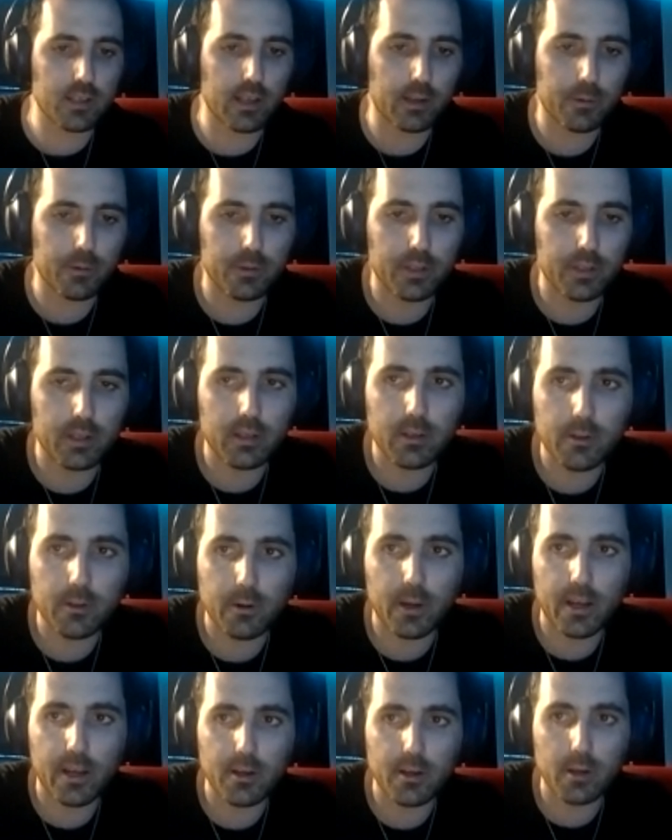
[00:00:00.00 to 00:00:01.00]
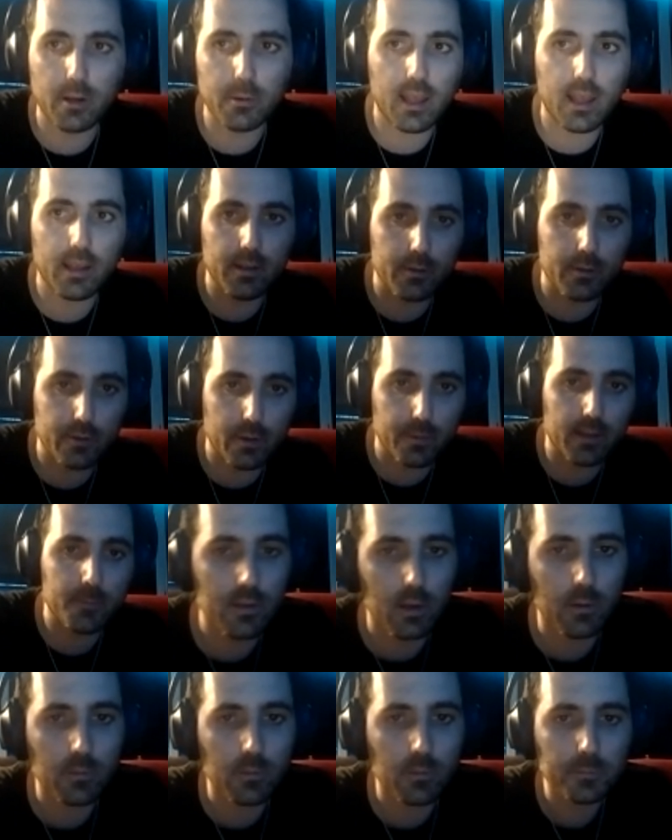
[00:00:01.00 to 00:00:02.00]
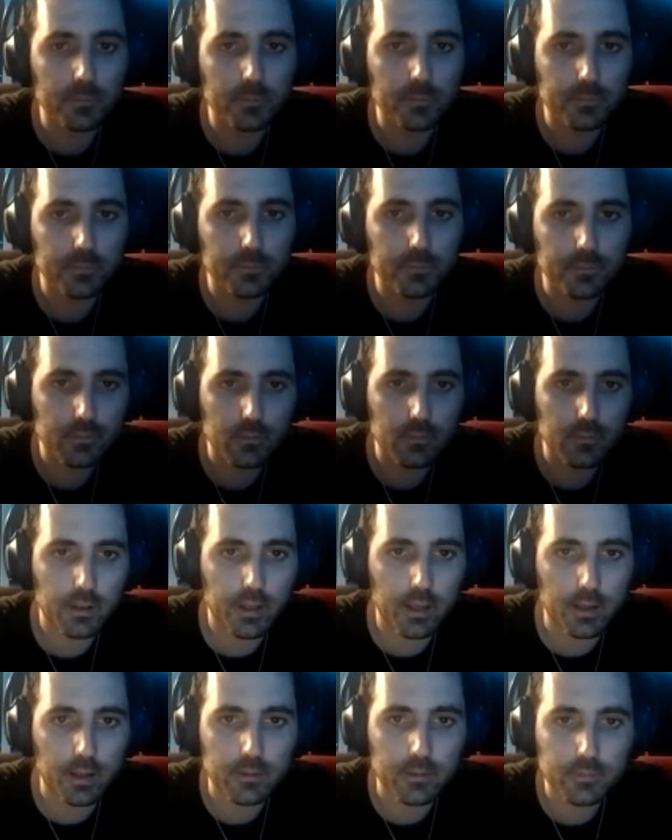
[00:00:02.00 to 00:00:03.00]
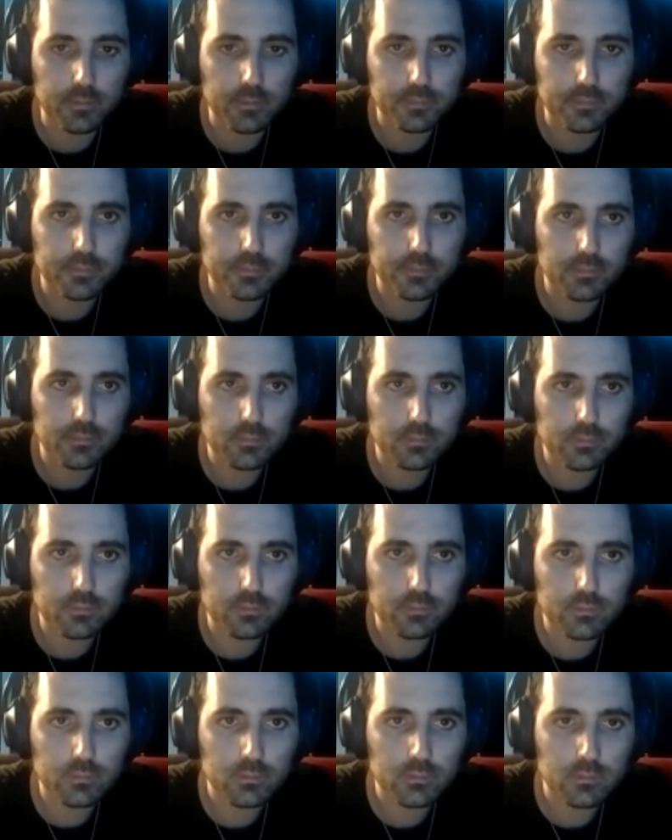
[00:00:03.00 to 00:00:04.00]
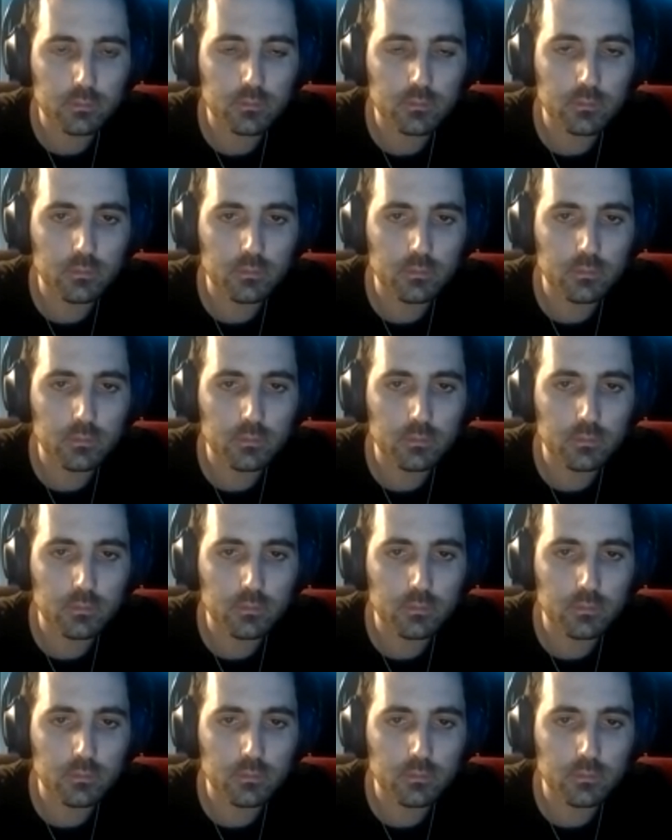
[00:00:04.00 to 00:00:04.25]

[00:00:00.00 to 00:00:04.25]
has to like really create your own reality, your own dream reality. So yeah.